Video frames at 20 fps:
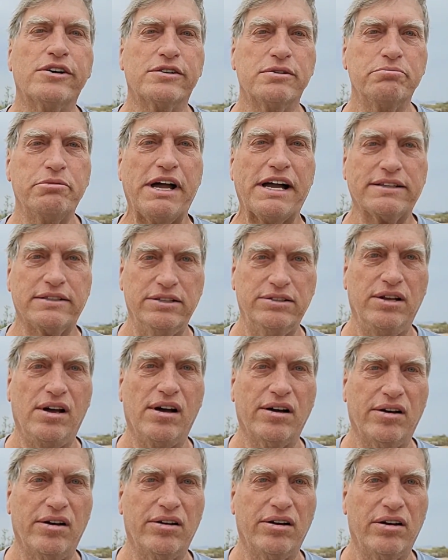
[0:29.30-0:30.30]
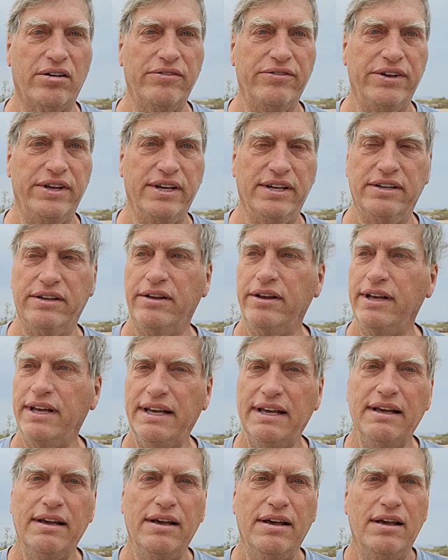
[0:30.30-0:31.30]
Welcome back to Doggone
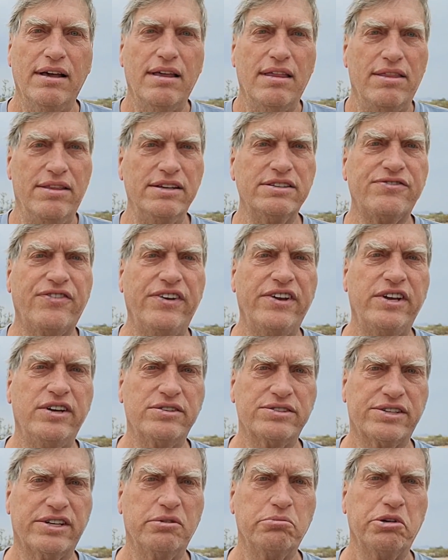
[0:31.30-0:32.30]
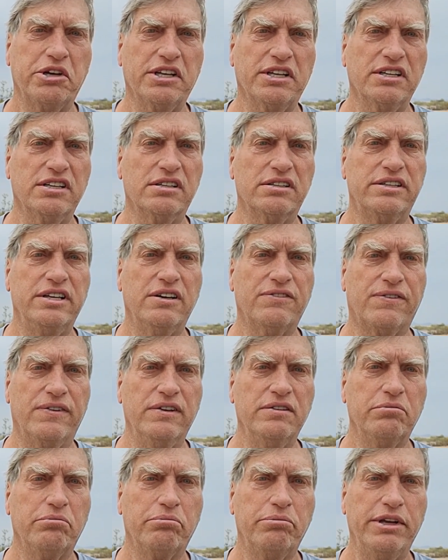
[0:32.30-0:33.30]
RV'N. This video is going to be a little
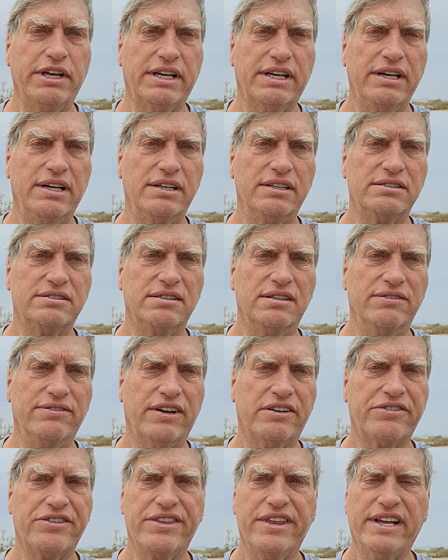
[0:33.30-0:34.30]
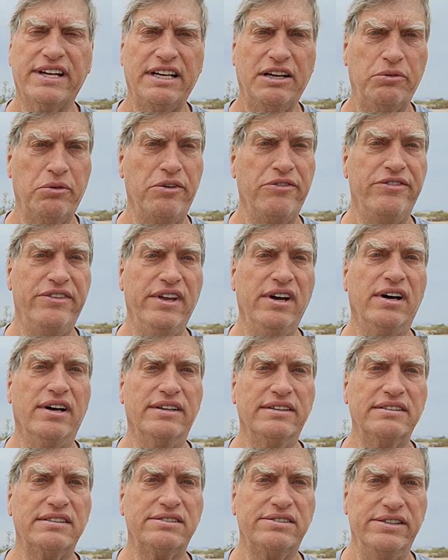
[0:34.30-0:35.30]
different because of everything that we've
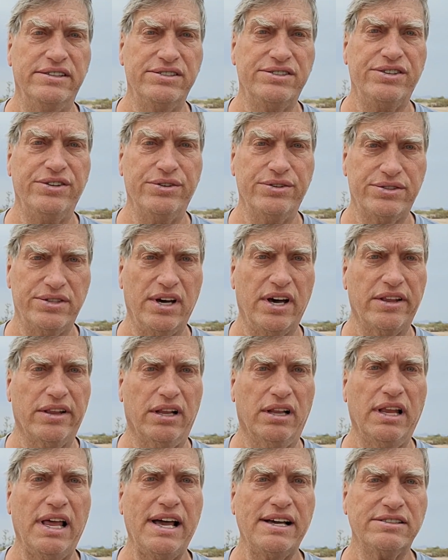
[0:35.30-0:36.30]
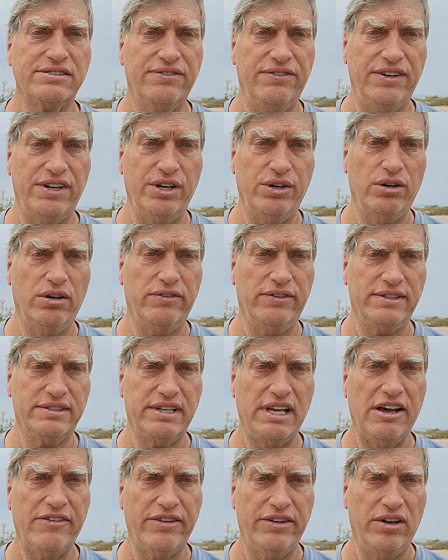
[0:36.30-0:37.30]
done since you saw the last video of us
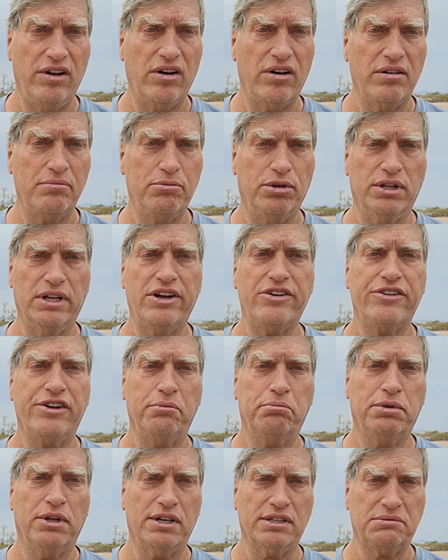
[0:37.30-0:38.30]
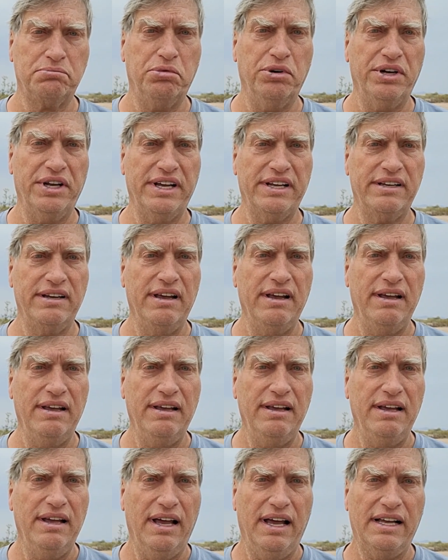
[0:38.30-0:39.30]
having our polarity plugs put in
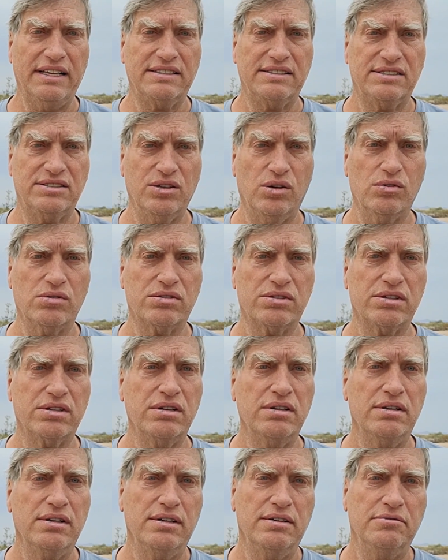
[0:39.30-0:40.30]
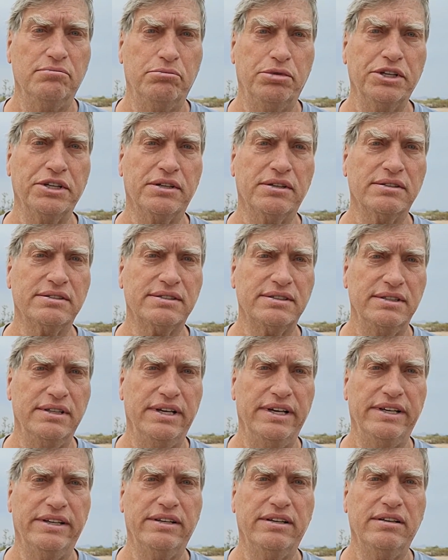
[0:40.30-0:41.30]
at Solar Bills
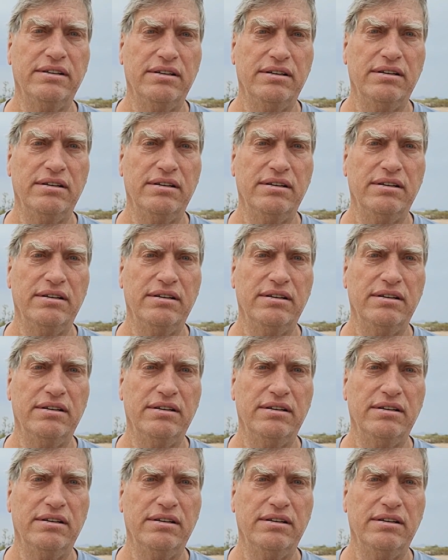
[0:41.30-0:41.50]
in